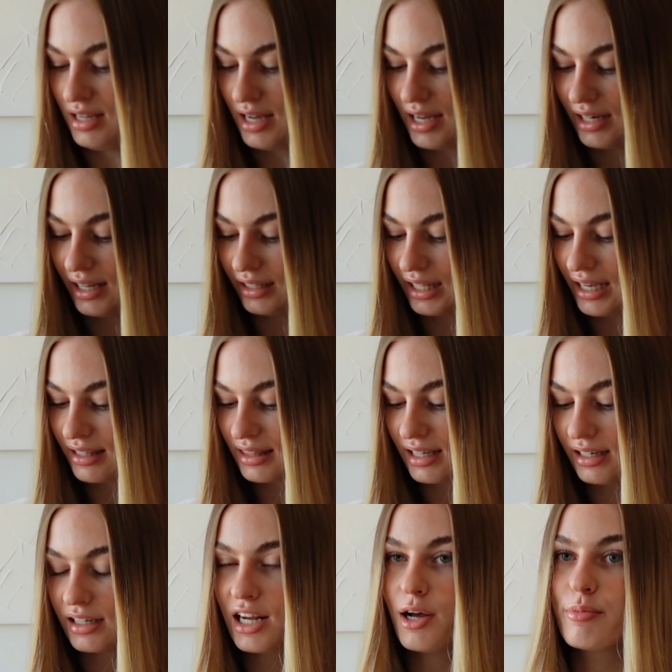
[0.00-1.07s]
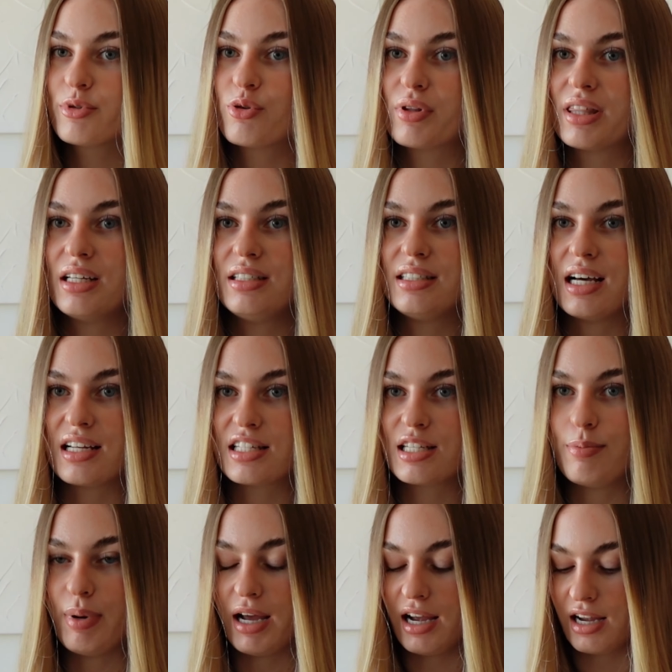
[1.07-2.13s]
And I like that it comes with a dust
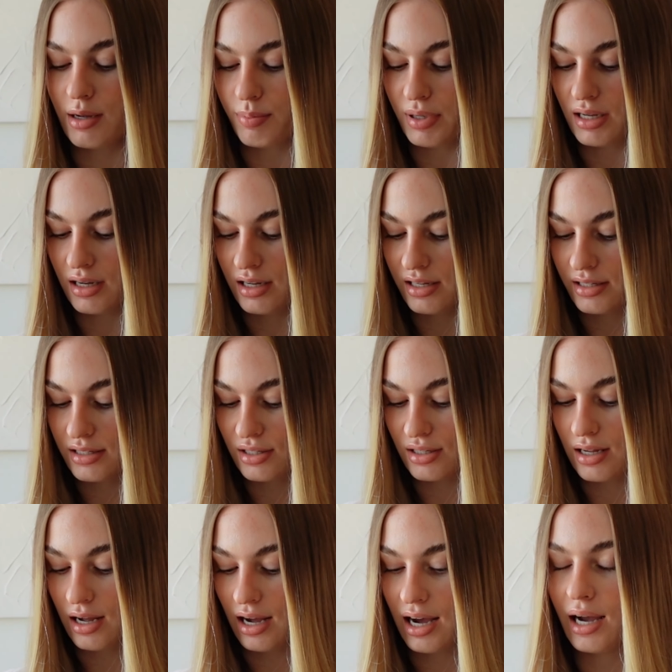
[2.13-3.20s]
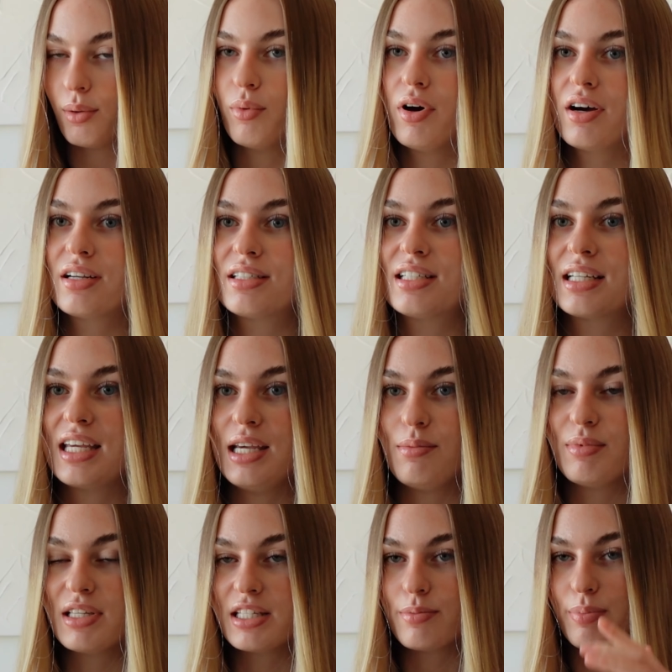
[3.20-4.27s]
bag because I want to keep
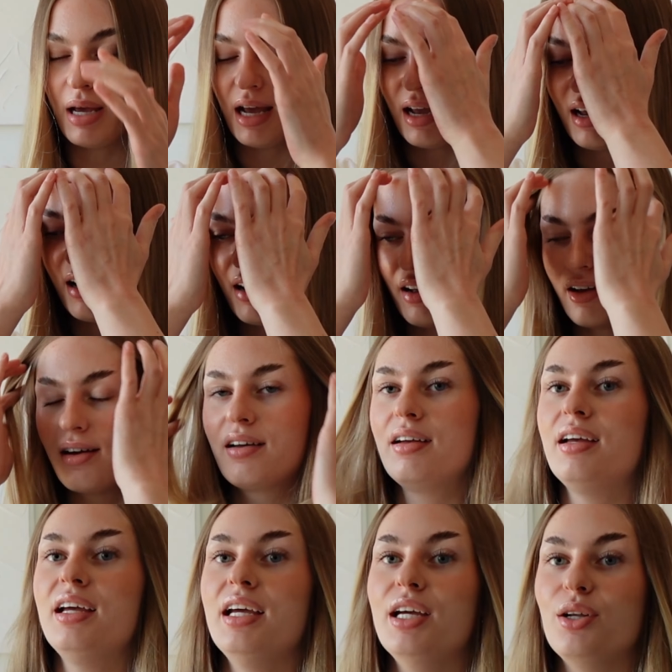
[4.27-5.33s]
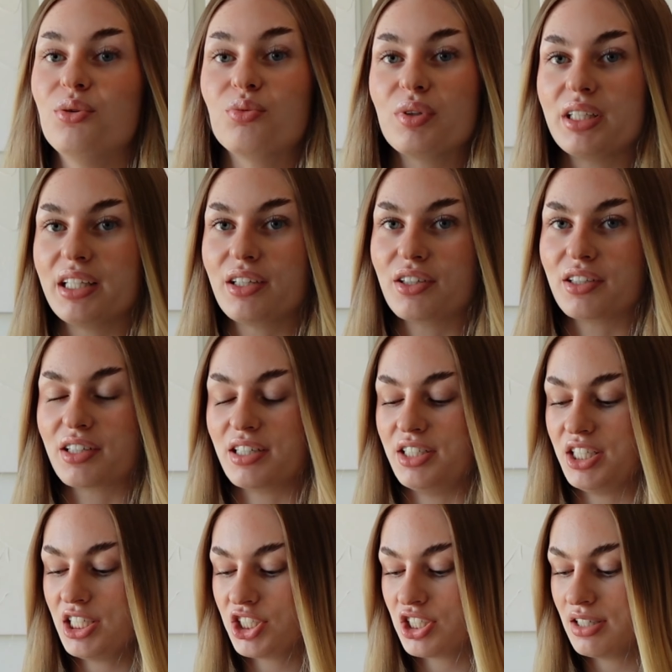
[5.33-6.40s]
this bag in really good
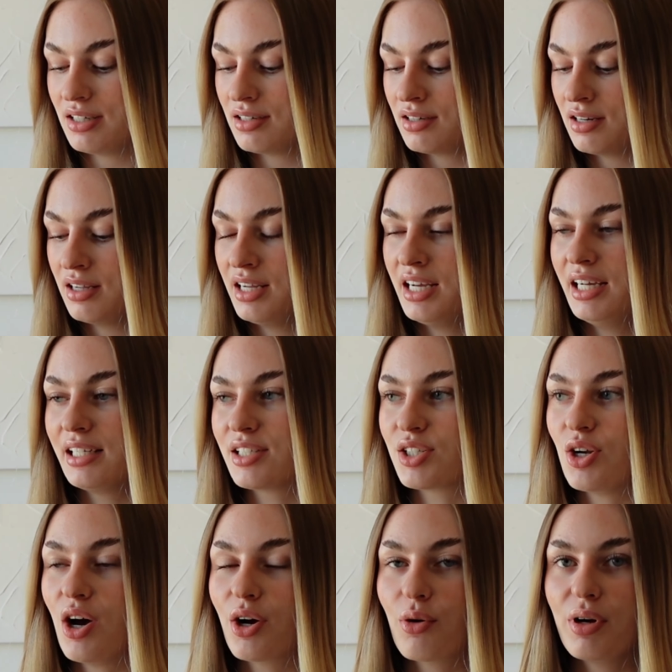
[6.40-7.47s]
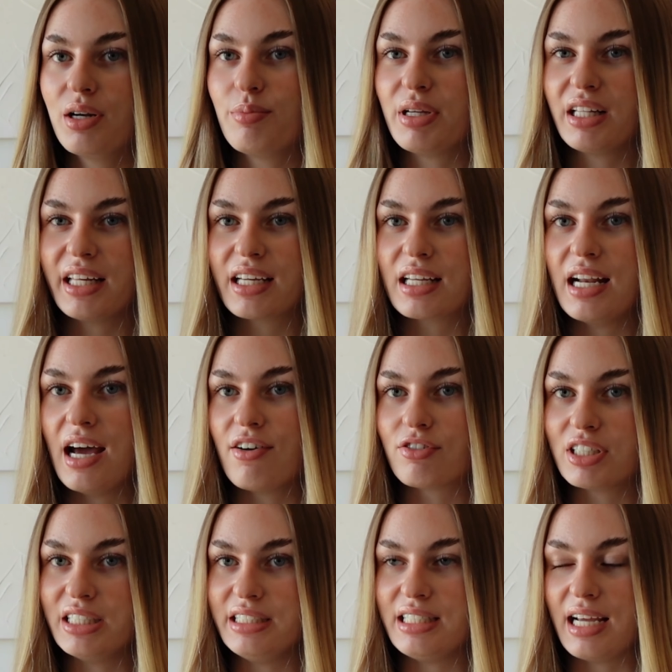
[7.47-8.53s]
condition. It's not going to be like an
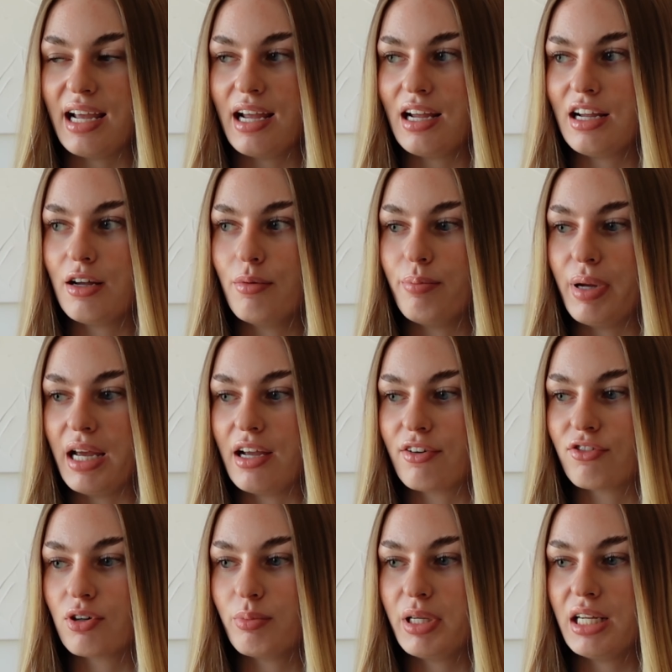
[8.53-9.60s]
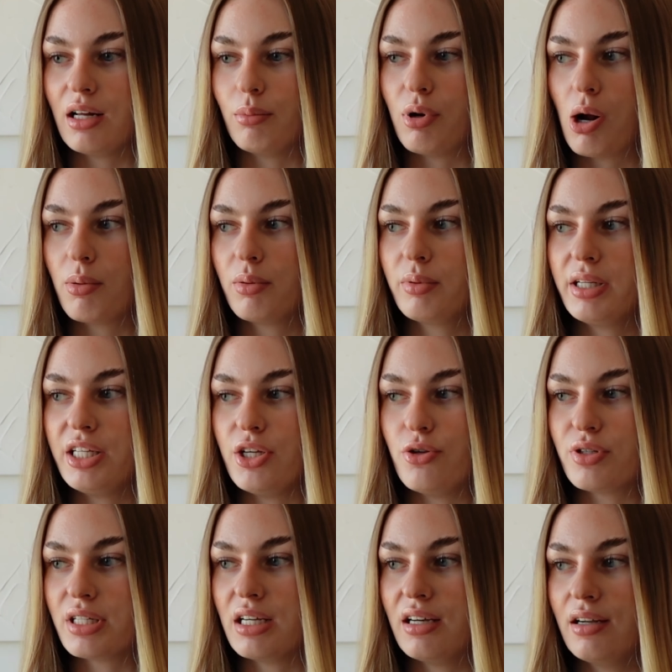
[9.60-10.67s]
everyday bag for me. I'll probably use
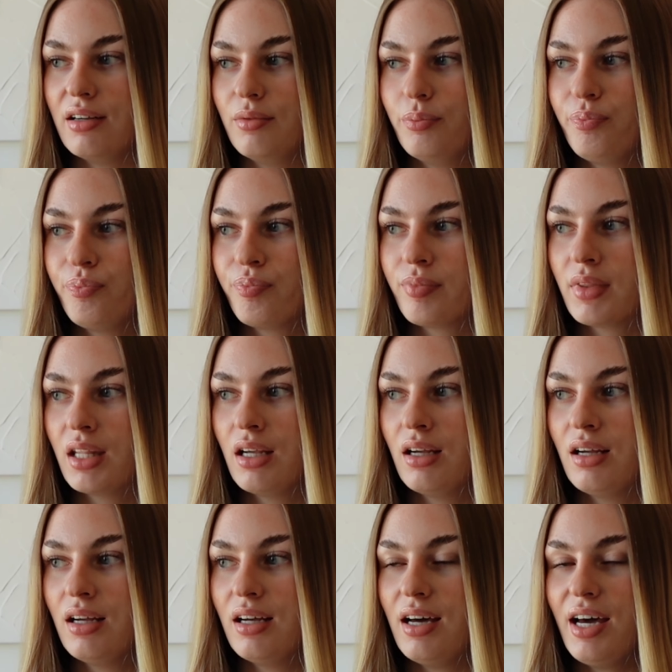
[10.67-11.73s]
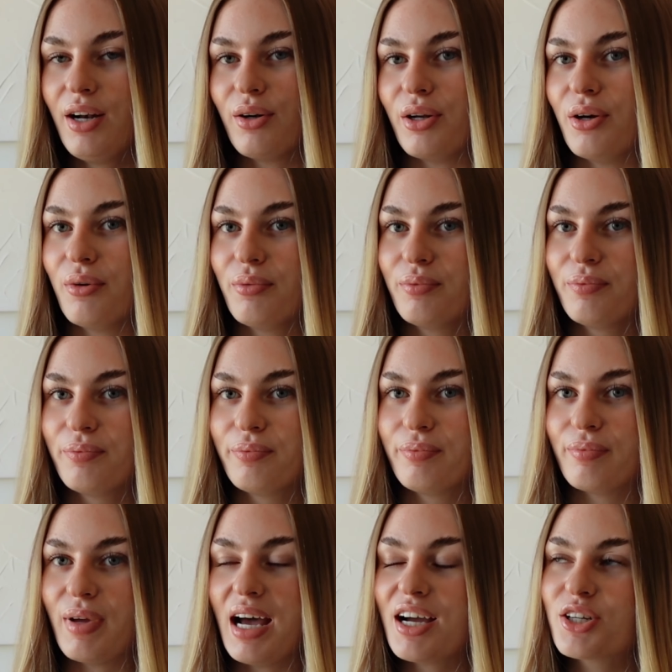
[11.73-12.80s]
it, I don't know.
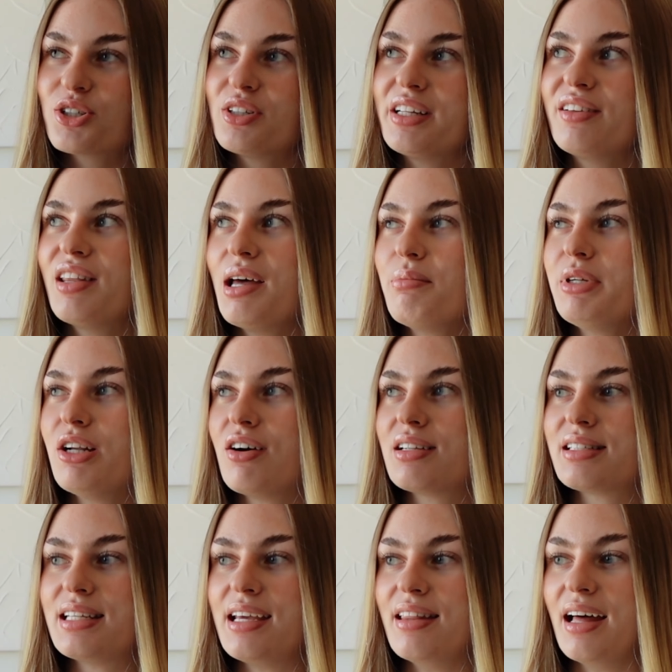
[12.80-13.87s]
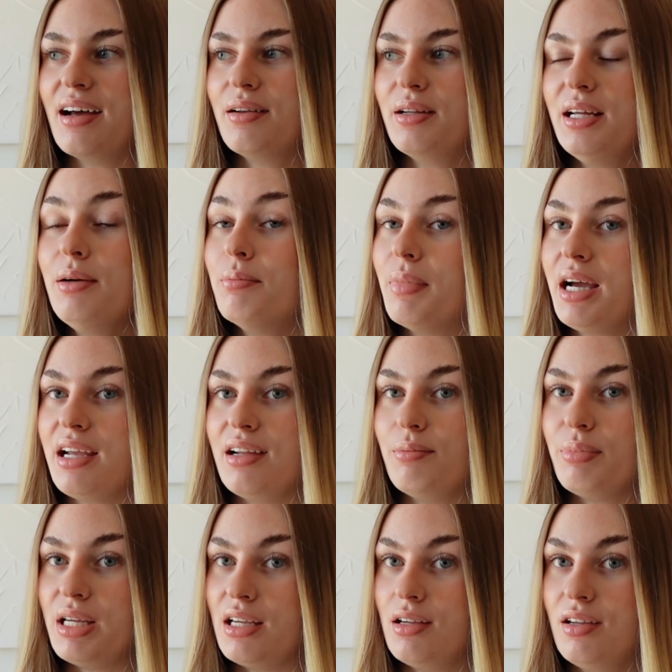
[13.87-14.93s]
Actually, let me not say that. It might
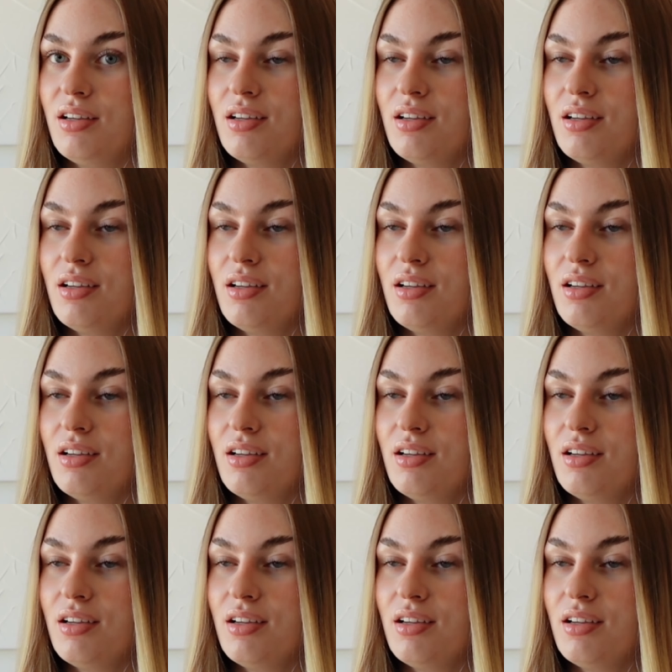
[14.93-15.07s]
be,